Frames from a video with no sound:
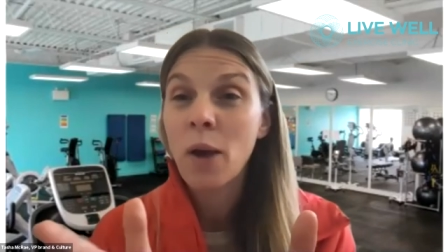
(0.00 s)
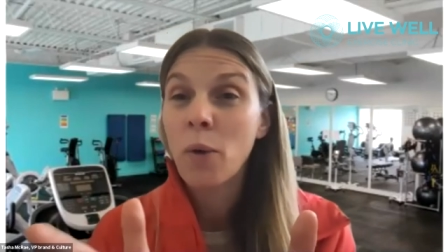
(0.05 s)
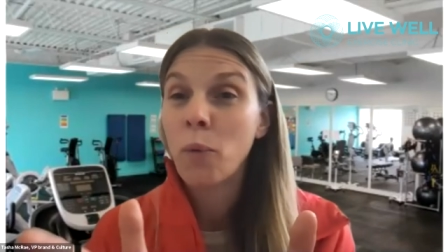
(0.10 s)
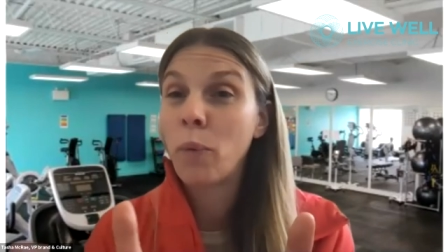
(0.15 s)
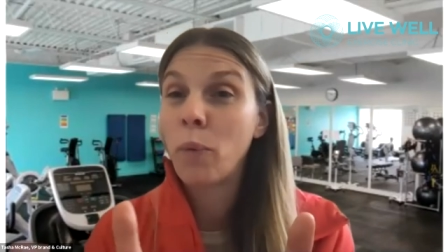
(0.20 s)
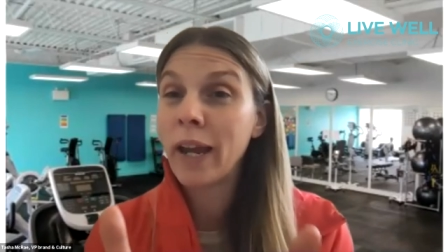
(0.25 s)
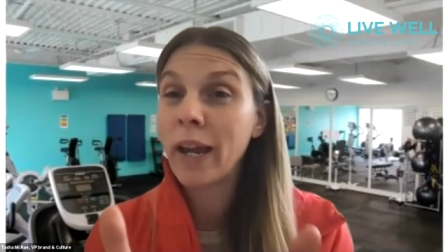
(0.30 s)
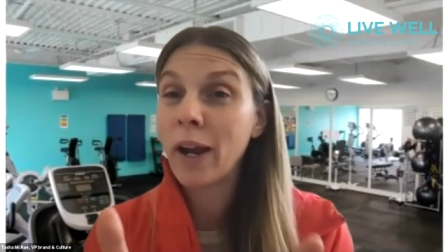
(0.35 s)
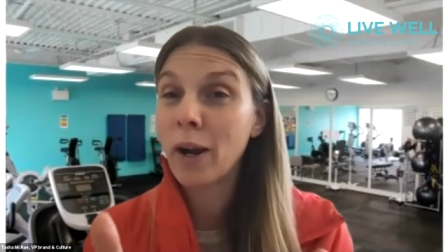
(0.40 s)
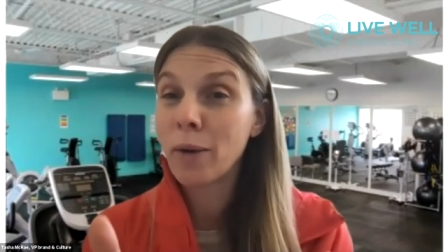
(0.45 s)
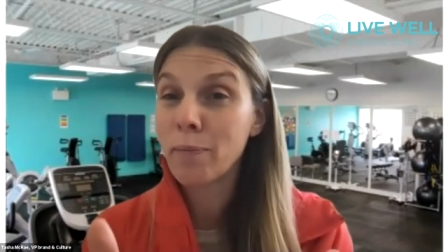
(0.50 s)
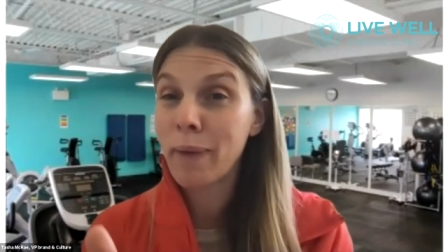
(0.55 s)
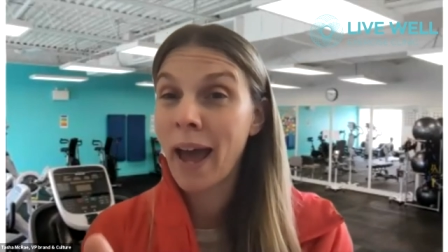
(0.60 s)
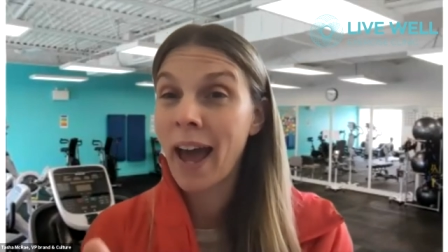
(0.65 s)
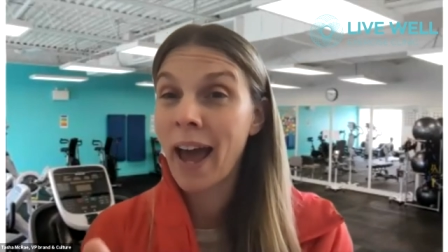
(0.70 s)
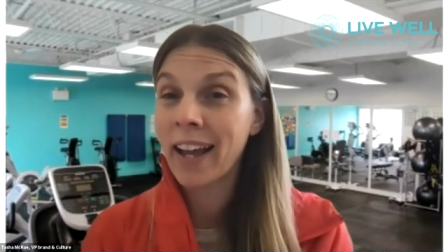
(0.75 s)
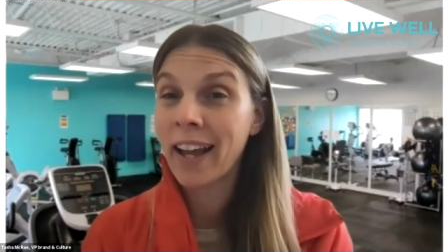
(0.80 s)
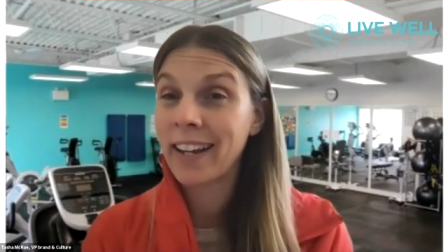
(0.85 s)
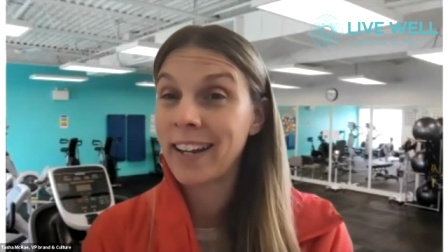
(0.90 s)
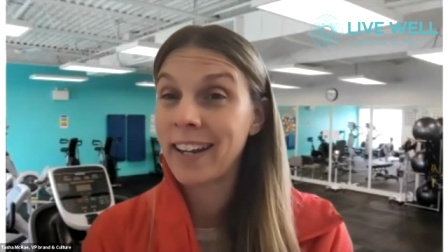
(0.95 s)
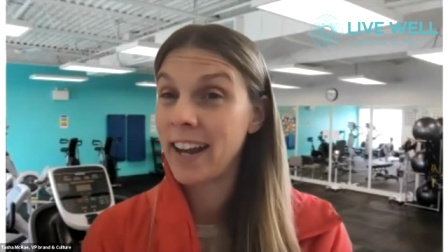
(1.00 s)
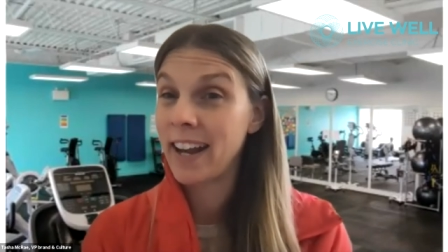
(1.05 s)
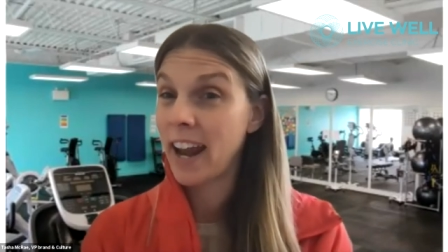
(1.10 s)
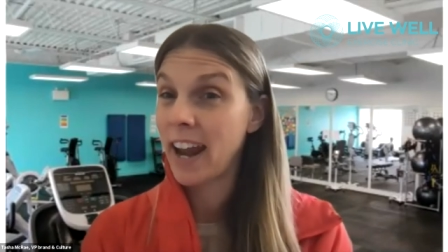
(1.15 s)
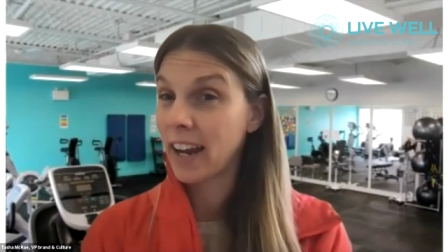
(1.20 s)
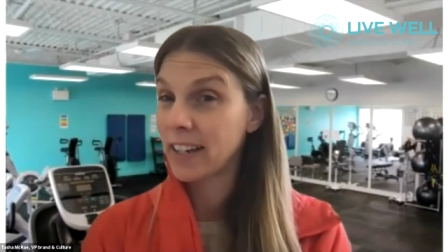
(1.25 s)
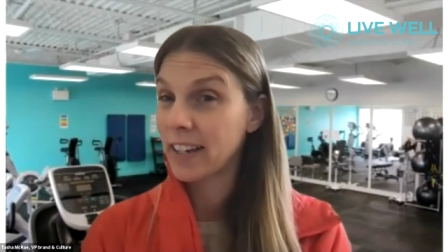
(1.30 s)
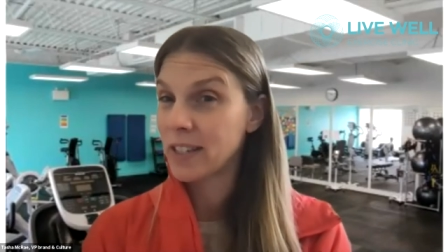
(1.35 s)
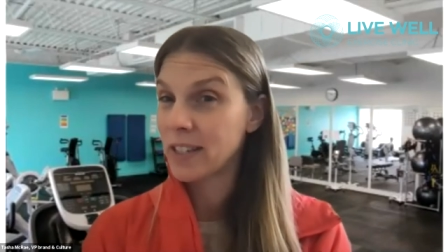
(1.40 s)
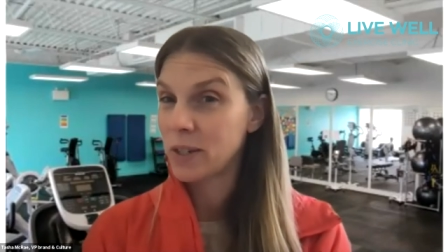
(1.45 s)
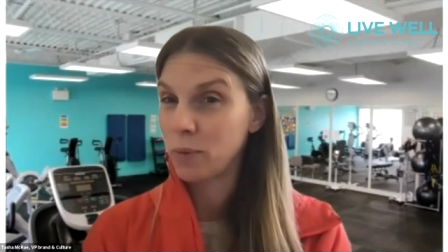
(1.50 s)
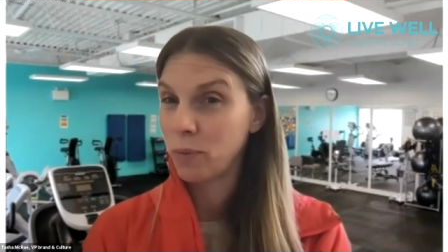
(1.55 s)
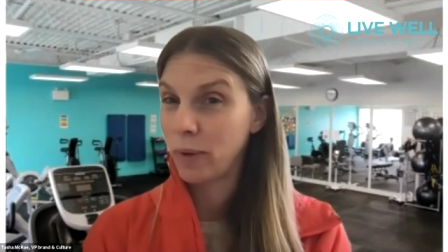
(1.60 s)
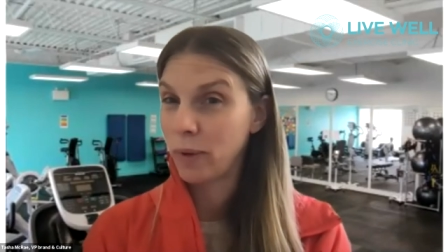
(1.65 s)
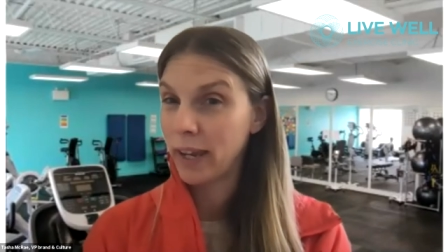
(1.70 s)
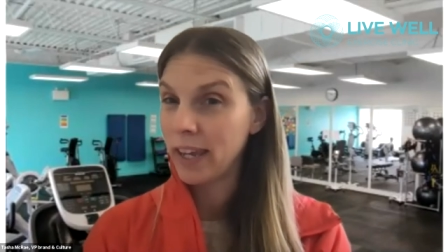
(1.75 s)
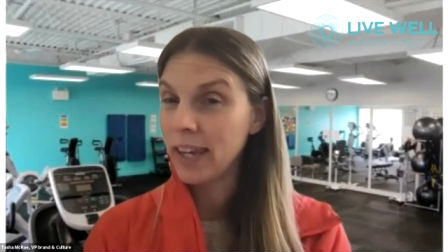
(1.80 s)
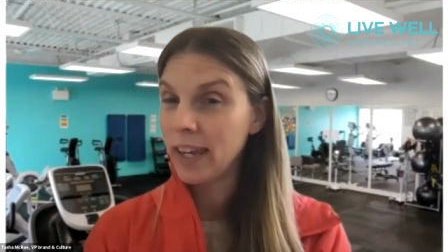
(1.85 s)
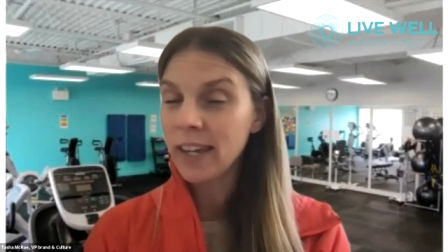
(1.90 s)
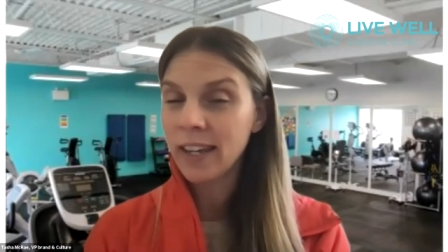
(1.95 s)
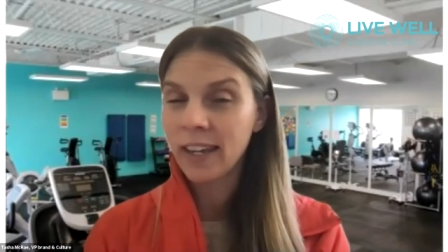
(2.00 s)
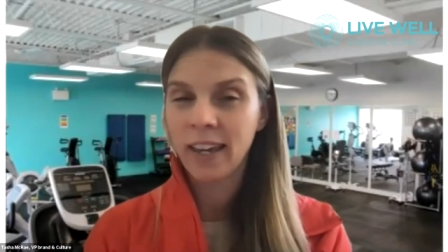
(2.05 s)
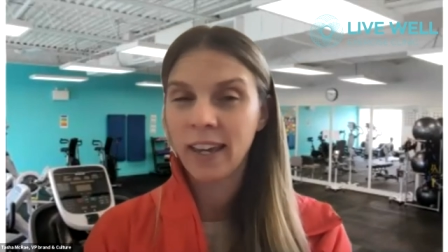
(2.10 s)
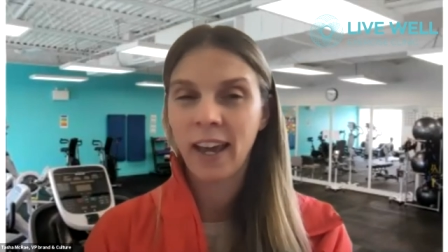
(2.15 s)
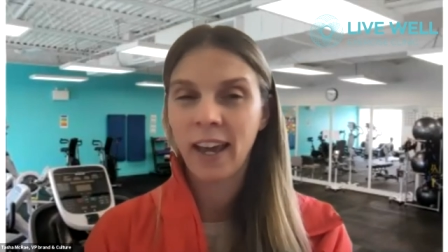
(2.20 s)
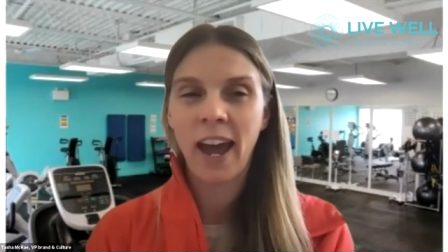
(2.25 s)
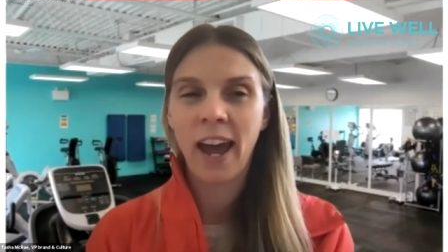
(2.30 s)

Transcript: We are back next week